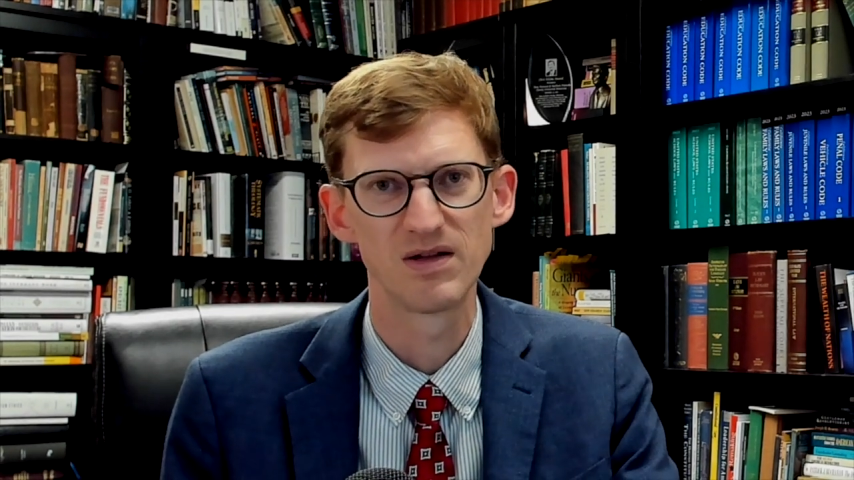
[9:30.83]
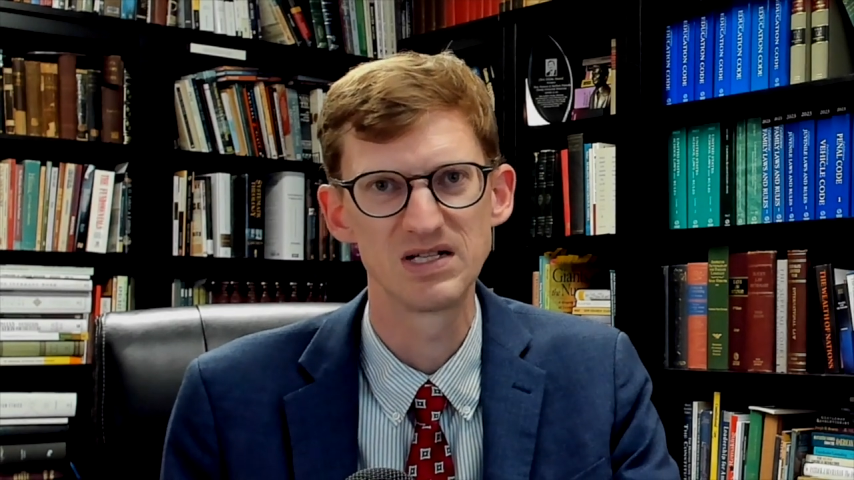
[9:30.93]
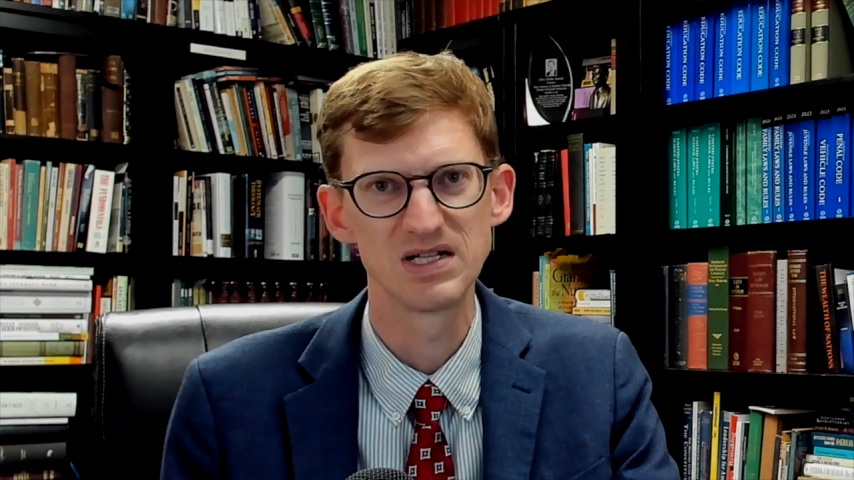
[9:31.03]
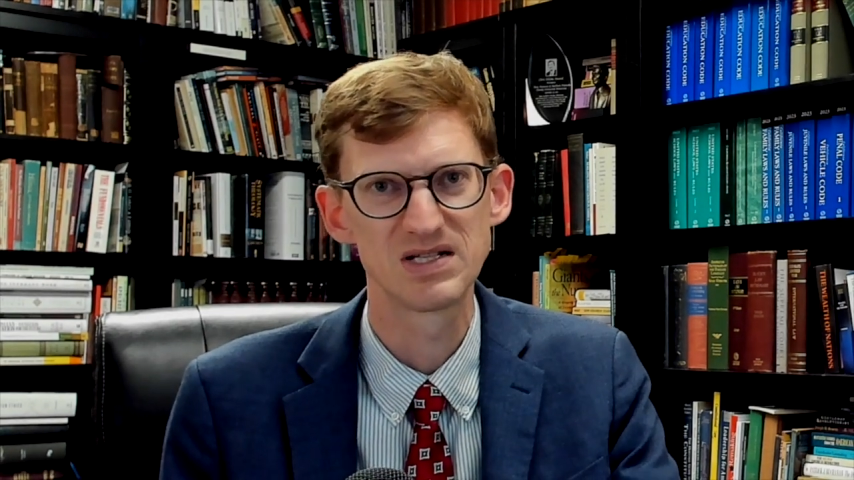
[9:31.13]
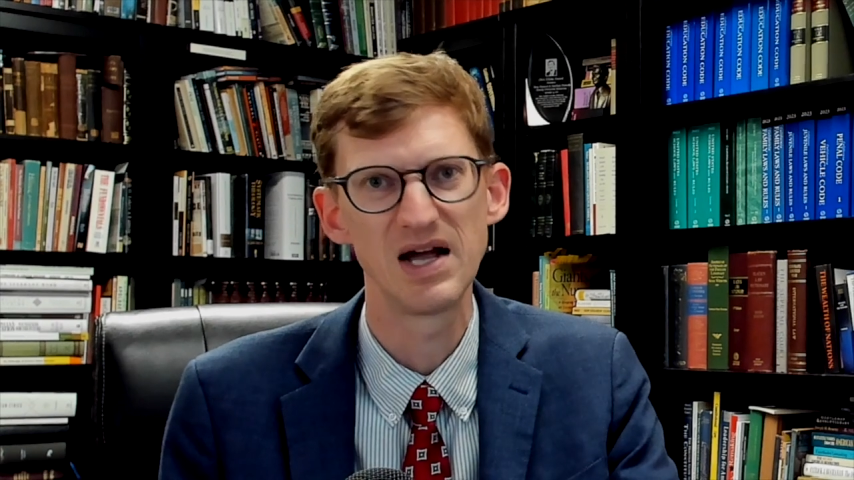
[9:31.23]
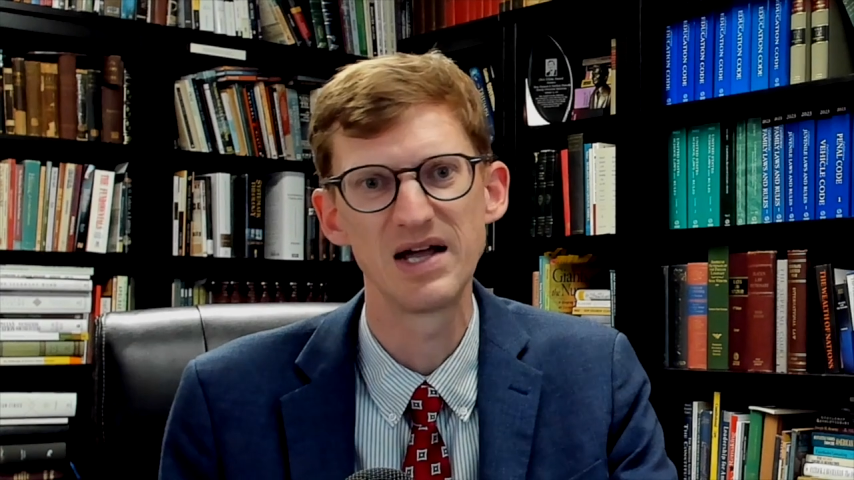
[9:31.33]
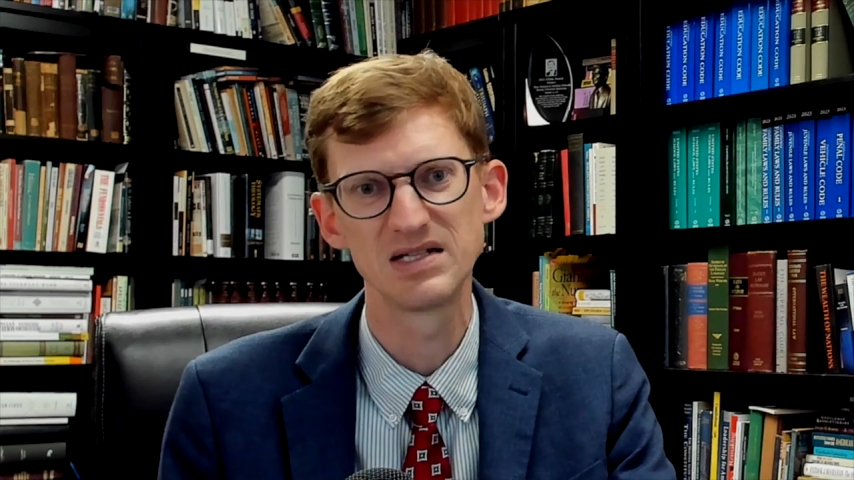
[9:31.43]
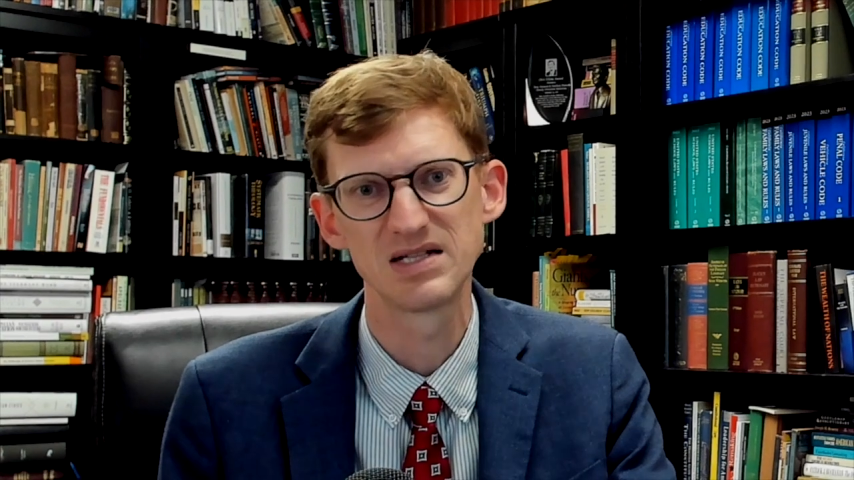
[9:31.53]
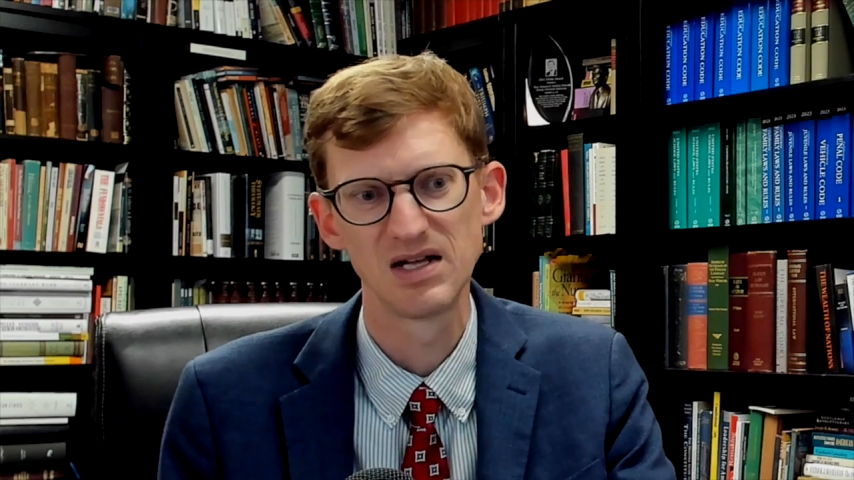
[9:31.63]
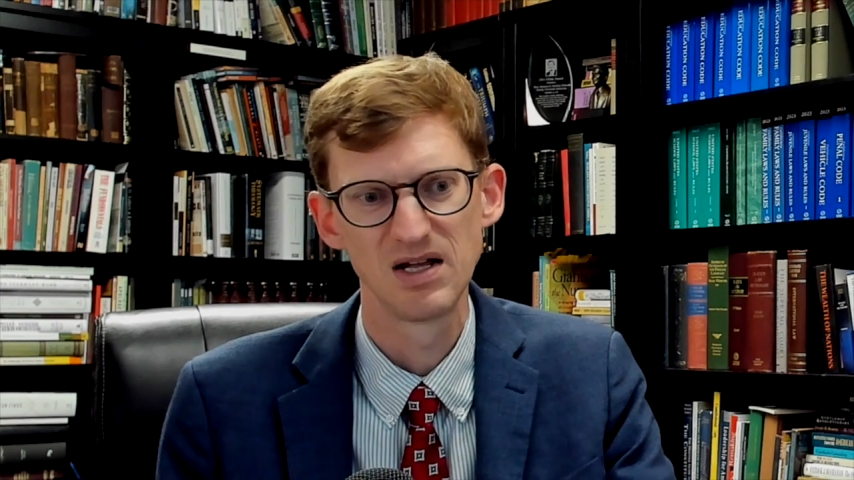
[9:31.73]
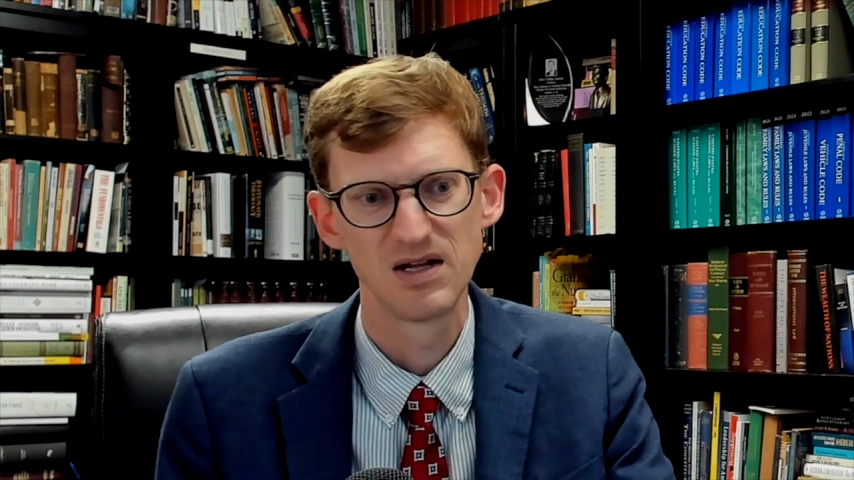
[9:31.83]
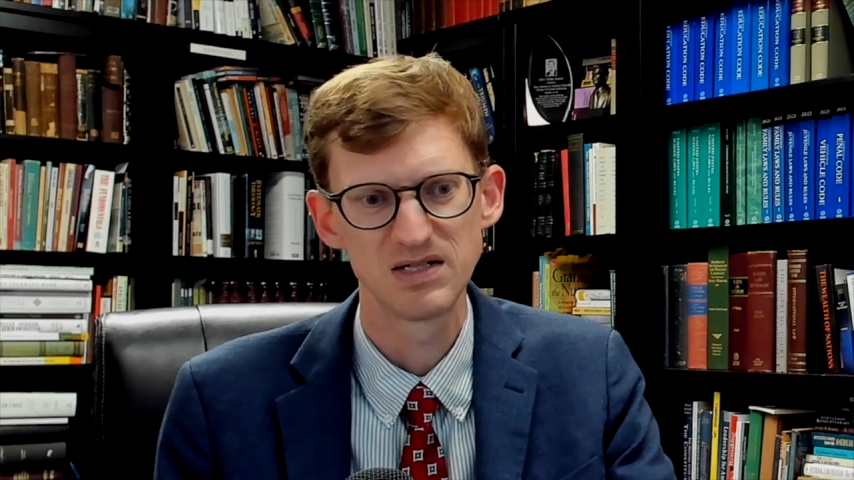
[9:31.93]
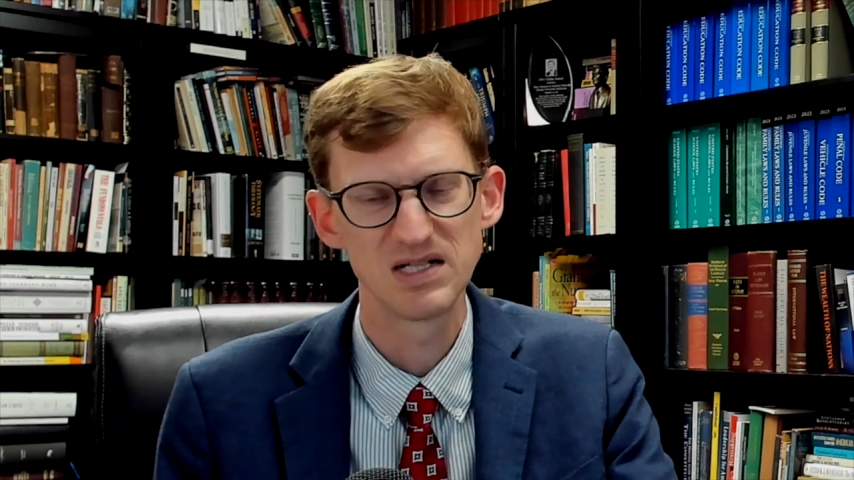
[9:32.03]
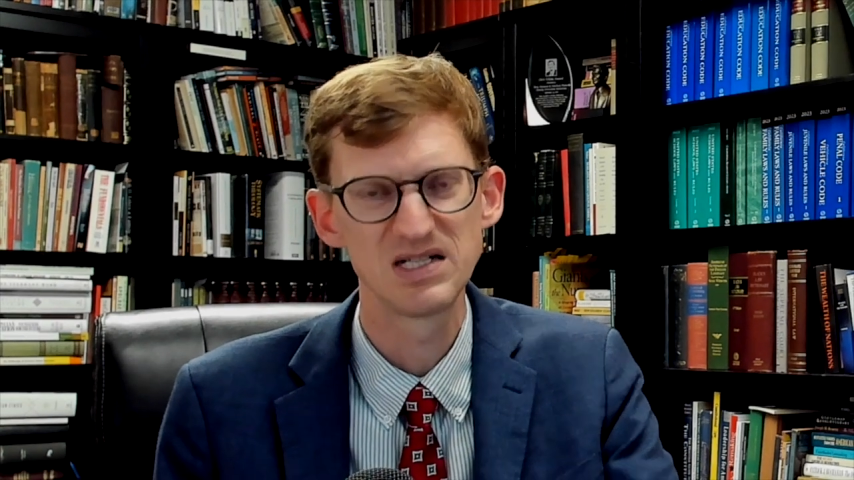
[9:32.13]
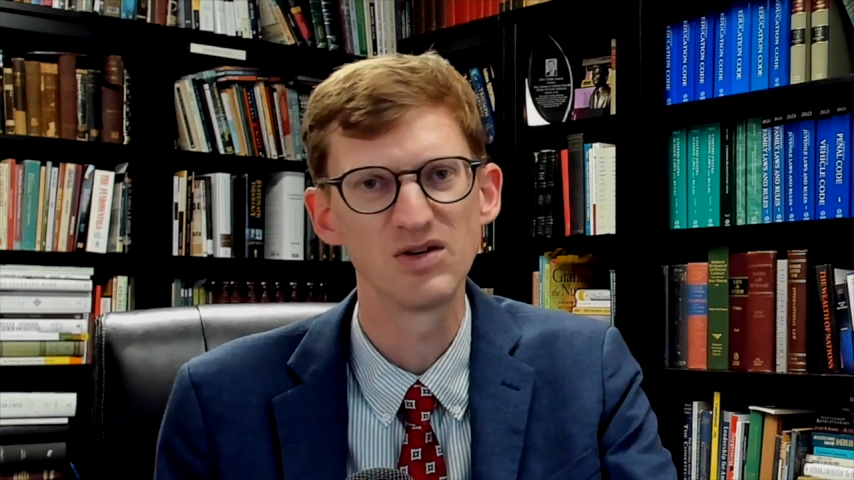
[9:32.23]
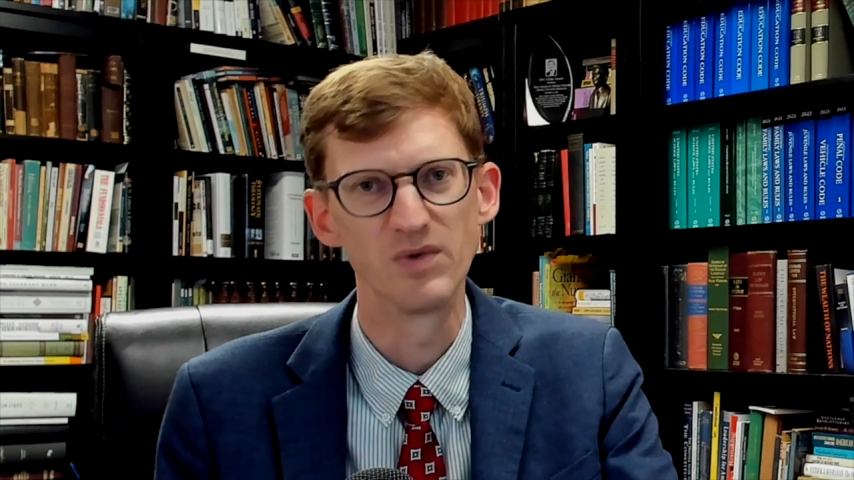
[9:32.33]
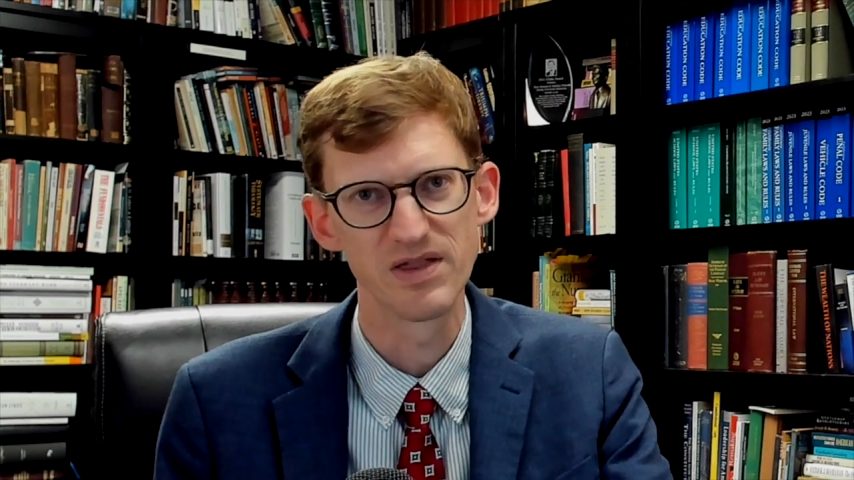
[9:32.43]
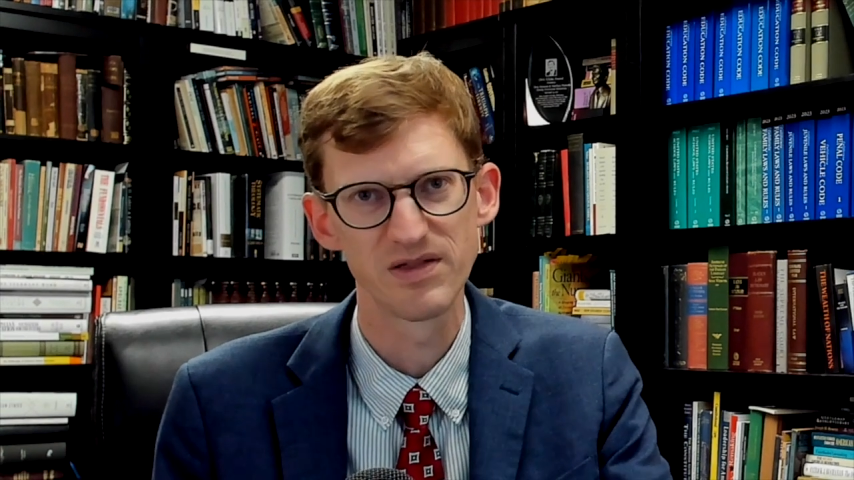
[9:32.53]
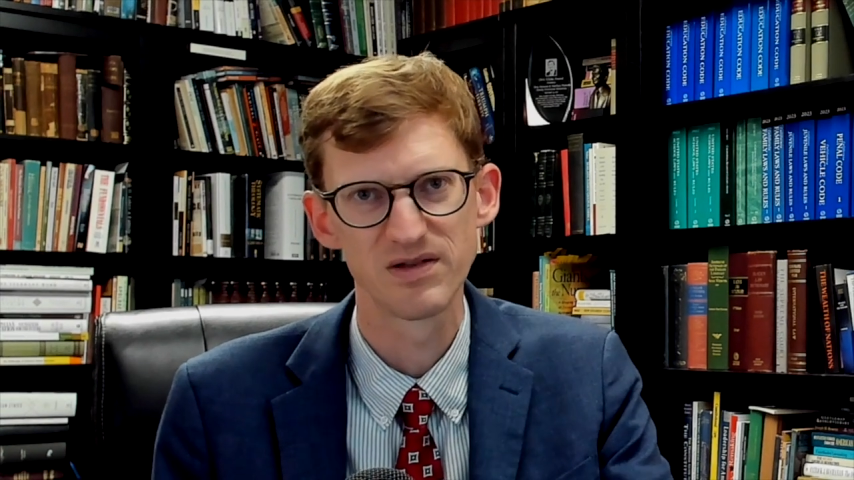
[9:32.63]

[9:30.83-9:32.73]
designed to deal with.